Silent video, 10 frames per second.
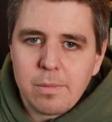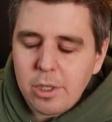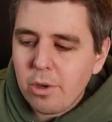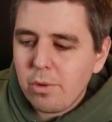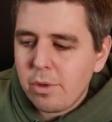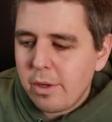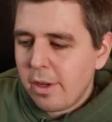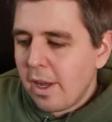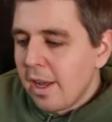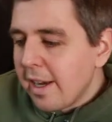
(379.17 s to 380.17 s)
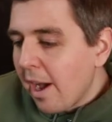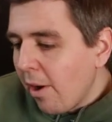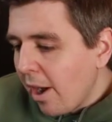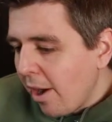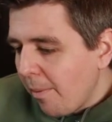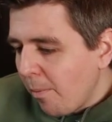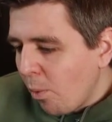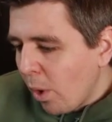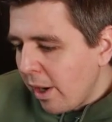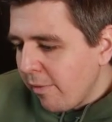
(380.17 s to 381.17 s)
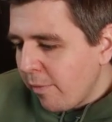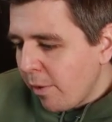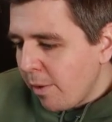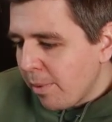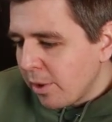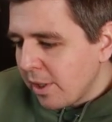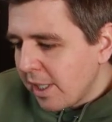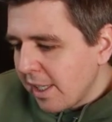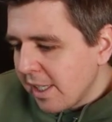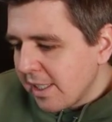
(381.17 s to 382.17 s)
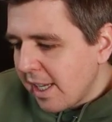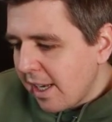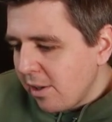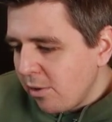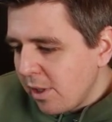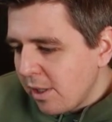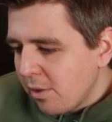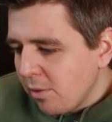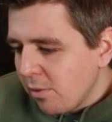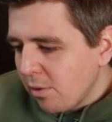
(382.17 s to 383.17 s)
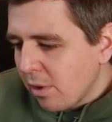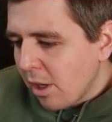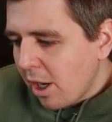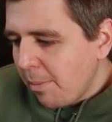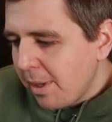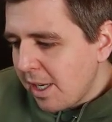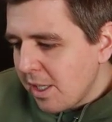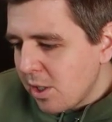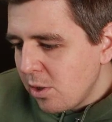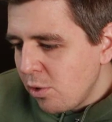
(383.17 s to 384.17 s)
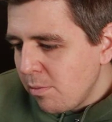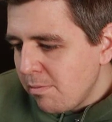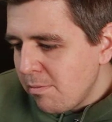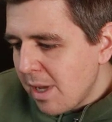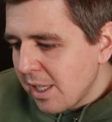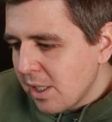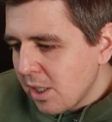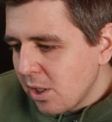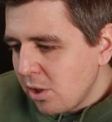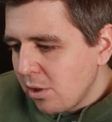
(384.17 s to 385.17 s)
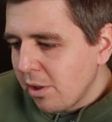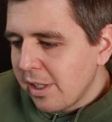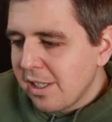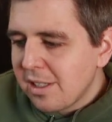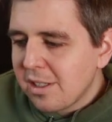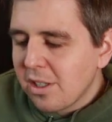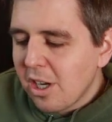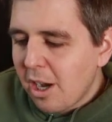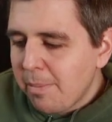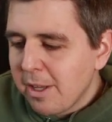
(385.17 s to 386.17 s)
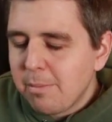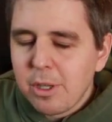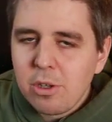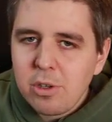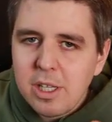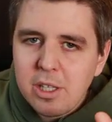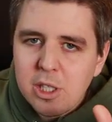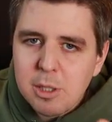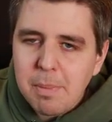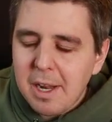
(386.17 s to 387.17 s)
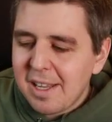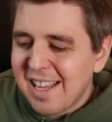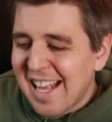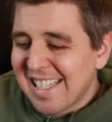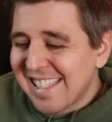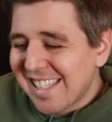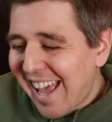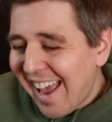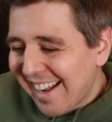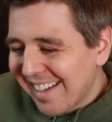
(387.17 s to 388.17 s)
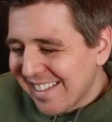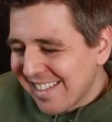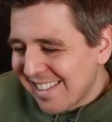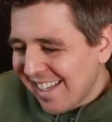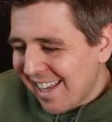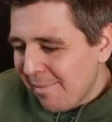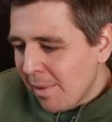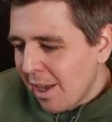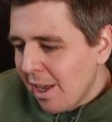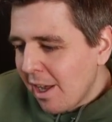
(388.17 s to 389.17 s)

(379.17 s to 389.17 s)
the code. Now, one very important thing is that you need to copy this new message. You don't need to copy it, but you need the spelling exactly the same,